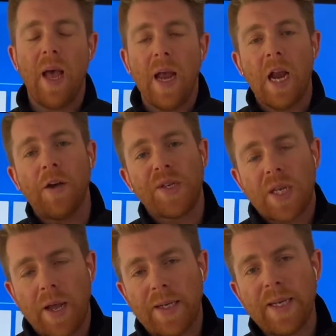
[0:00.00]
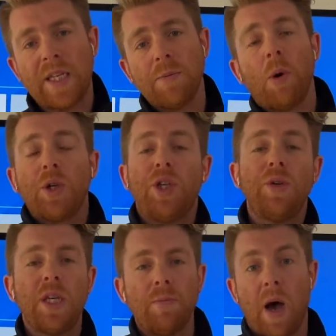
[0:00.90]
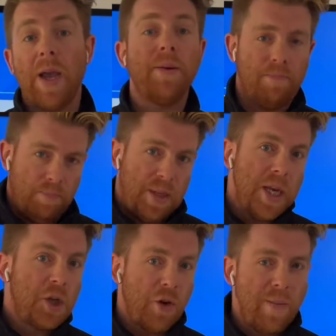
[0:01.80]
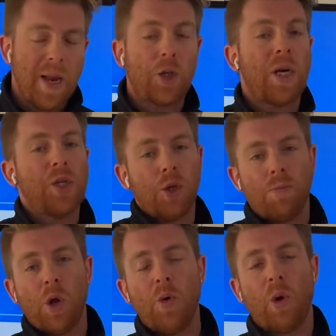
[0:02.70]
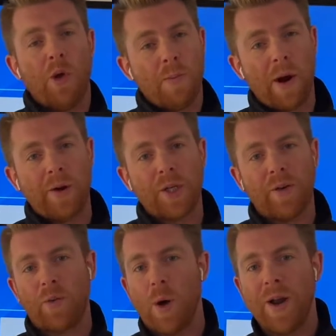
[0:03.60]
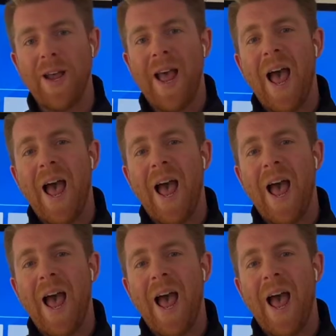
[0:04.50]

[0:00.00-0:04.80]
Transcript: Now I've signed into the board using my teacher email address, your Google or your Microsoft one,